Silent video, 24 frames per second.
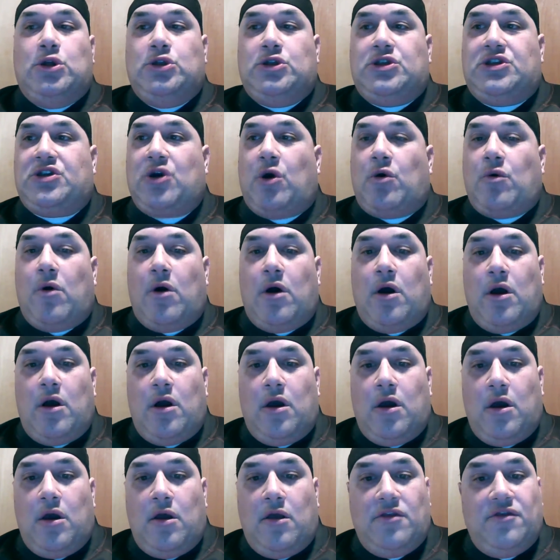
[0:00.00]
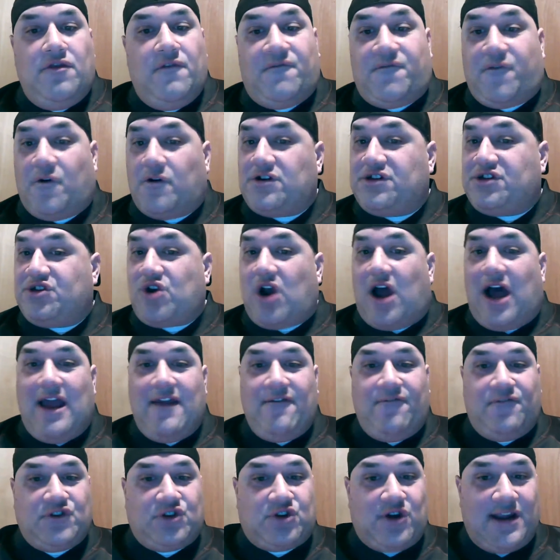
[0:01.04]
So first
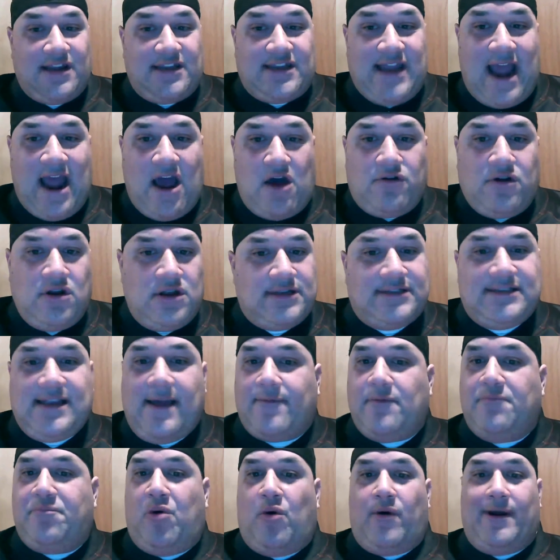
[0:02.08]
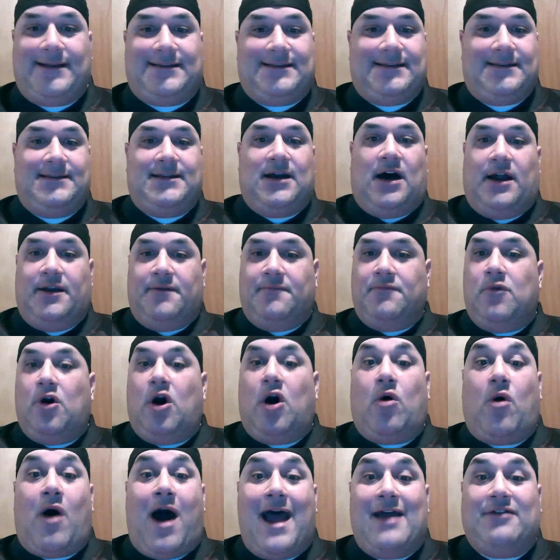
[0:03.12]
drive, straight down, 7 points, done.
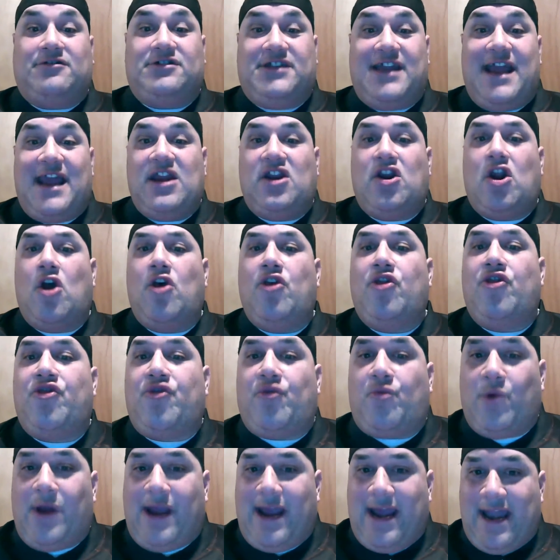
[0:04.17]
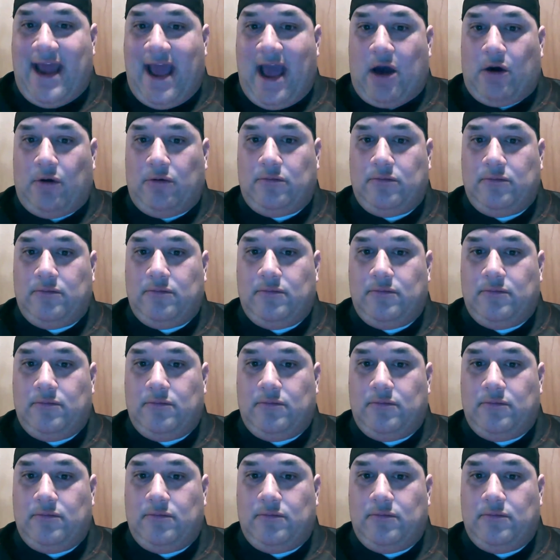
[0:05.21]
Ohio State, 3 and out.